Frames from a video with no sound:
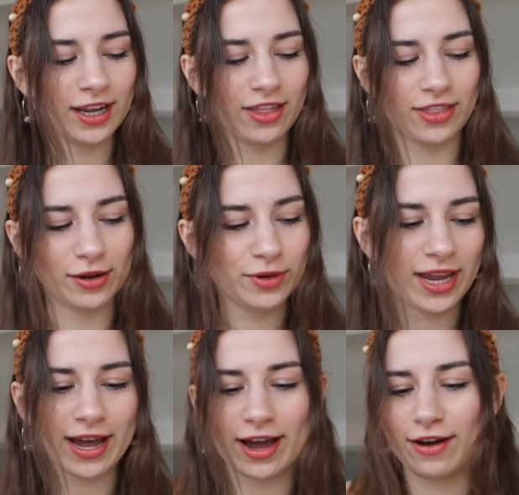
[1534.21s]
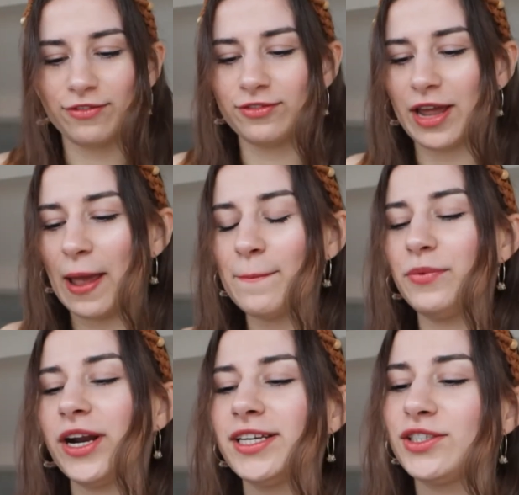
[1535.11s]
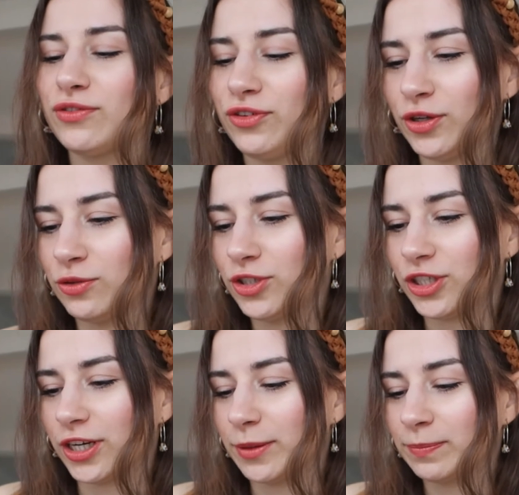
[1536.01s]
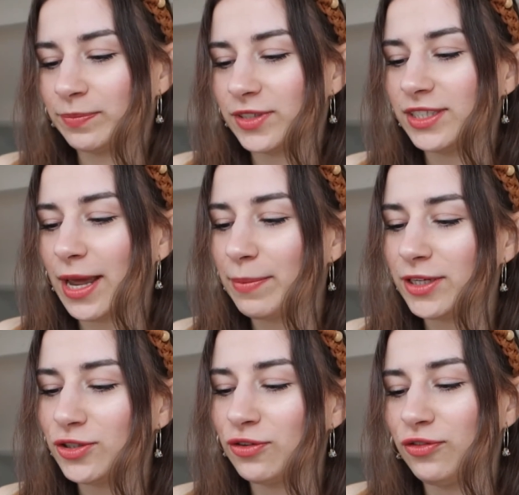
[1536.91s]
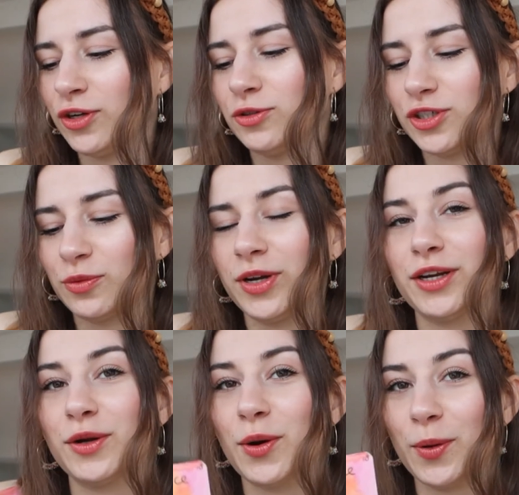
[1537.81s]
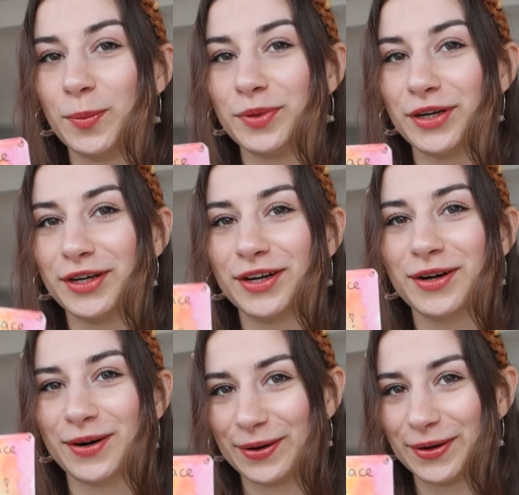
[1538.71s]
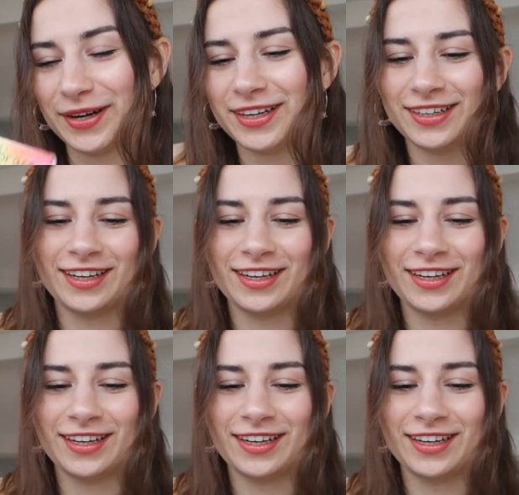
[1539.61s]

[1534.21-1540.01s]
And then we have embrace the future, step into the future with an open heart.